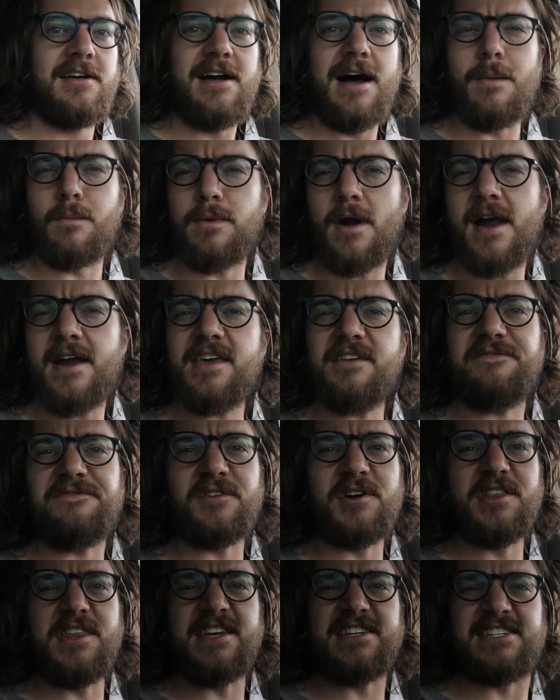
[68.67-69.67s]
I'm ready
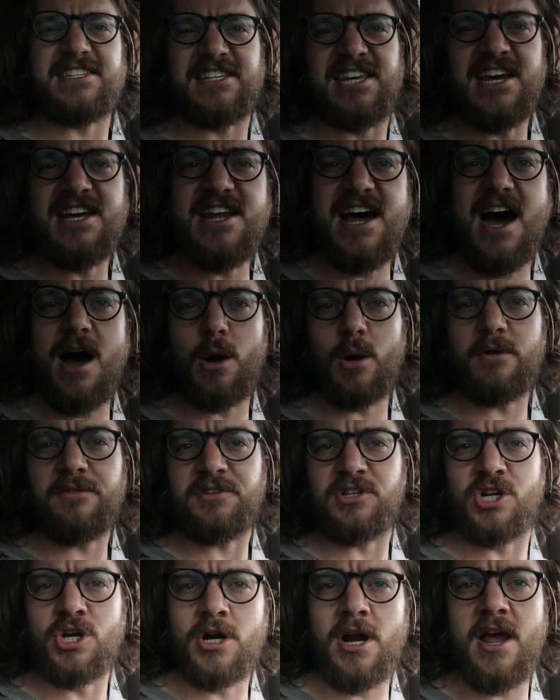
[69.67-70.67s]
for this
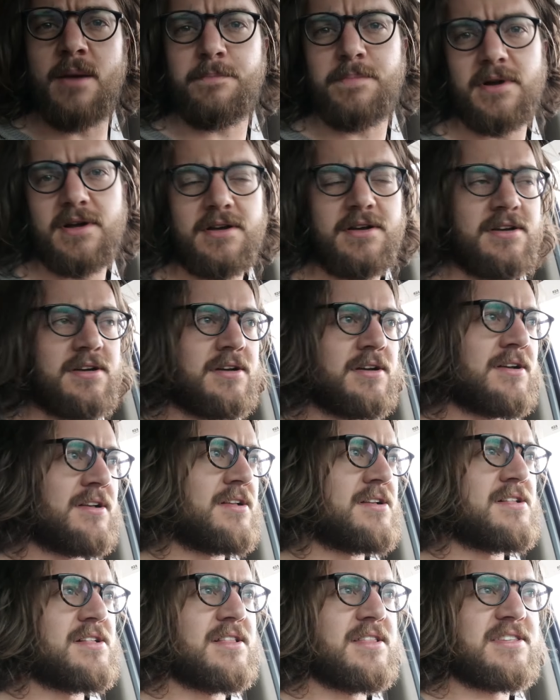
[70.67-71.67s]
10-hour trip.
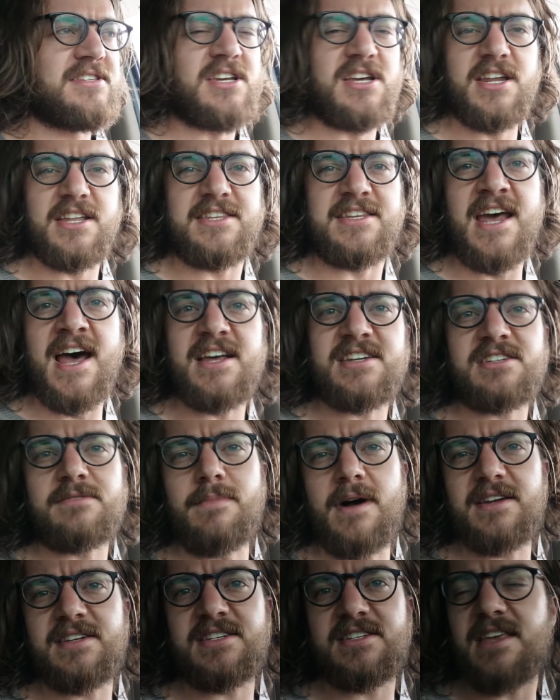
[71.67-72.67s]
It's gonna test
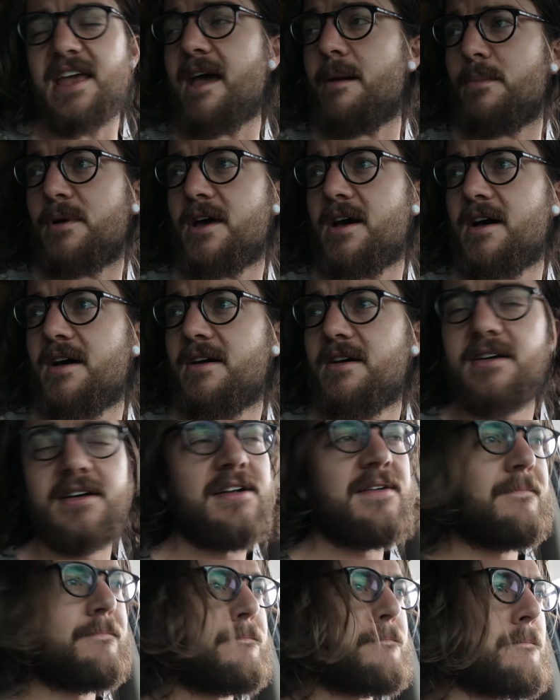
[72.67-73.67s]
my stamina.
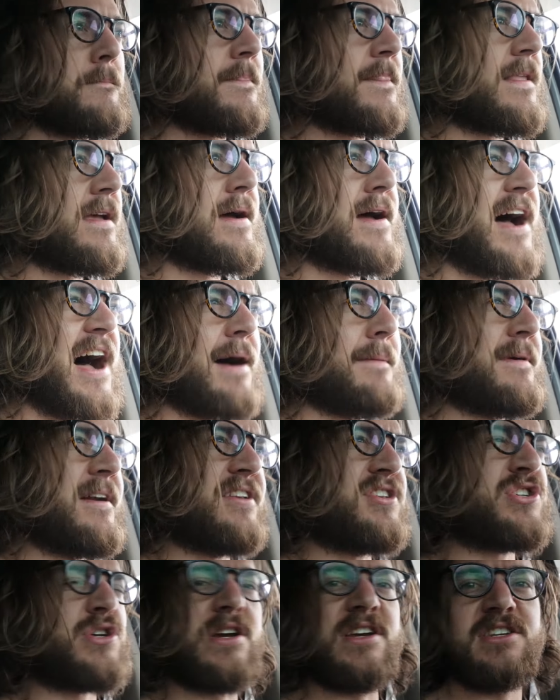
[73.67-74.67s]
I'm
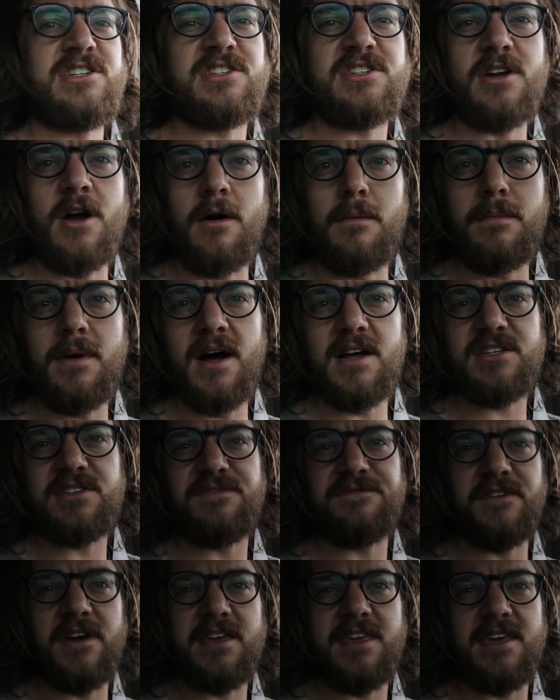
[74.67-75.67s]
gonna drink so much
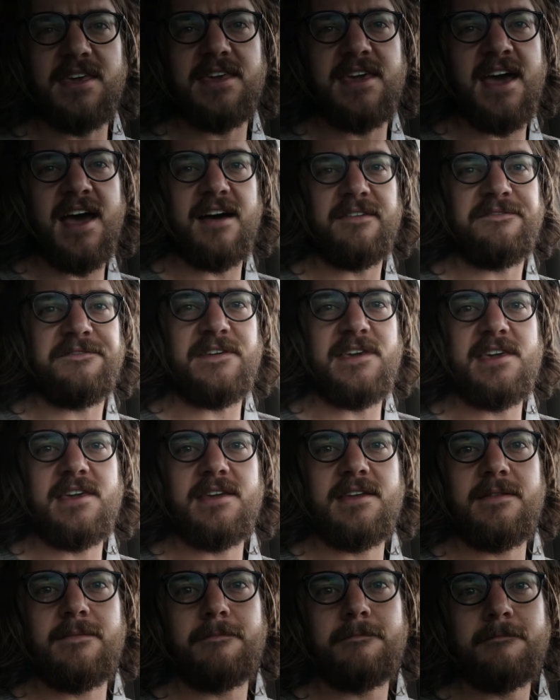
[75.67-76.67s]
freaking
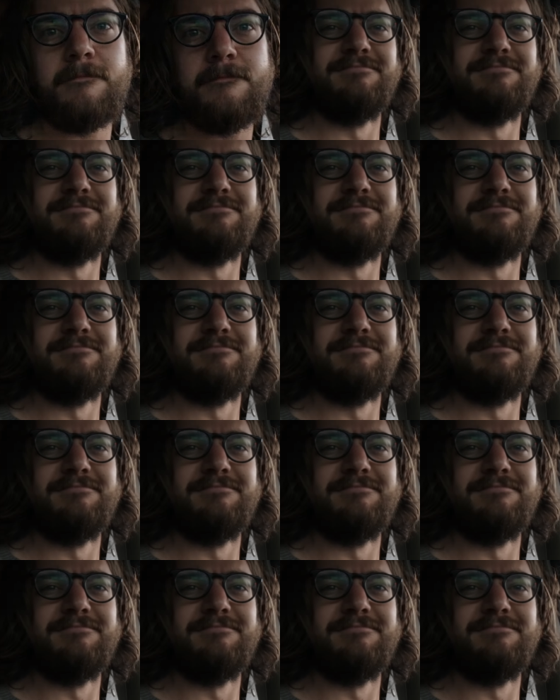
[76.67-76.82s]
caffeine.